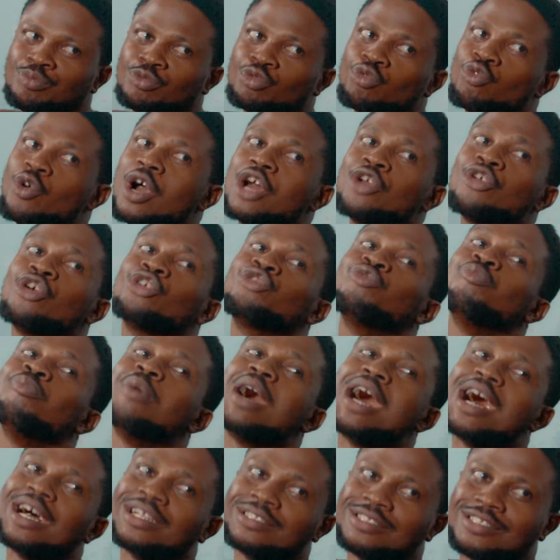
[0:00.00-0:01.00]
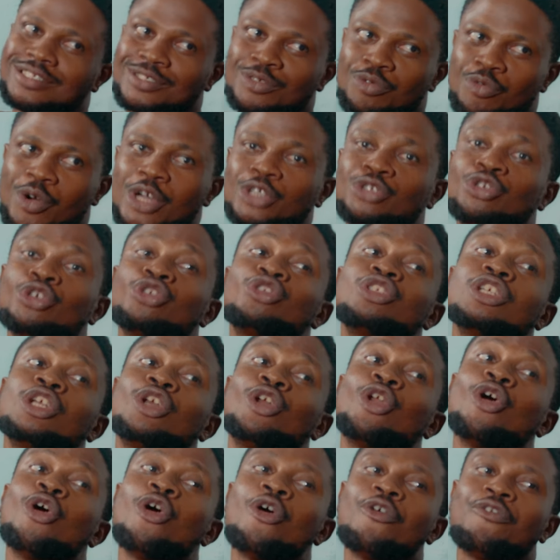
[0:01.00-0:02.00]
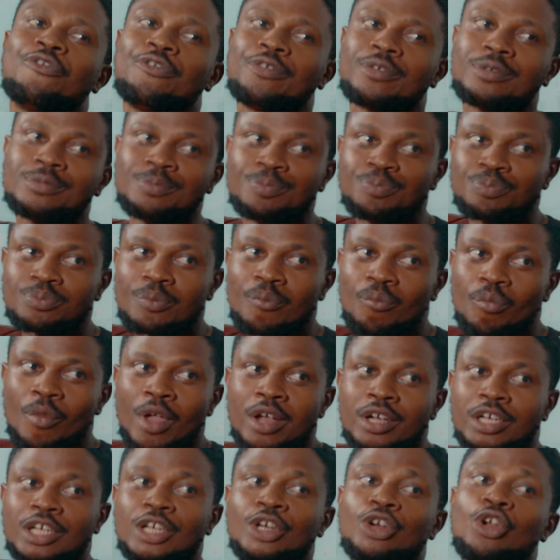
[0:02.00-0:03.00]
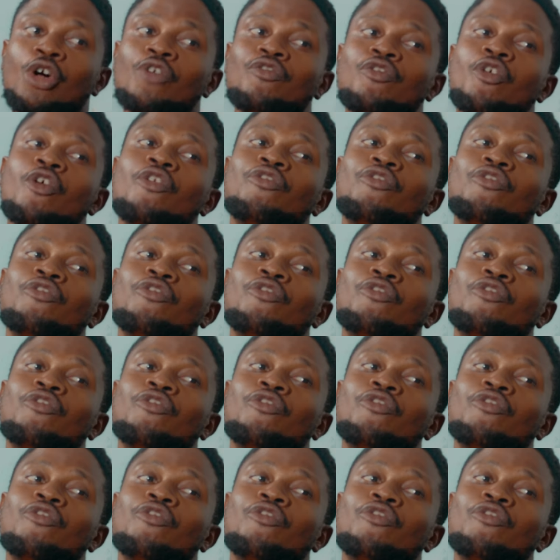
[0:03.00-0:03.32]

we're not mad. We're just in love. In love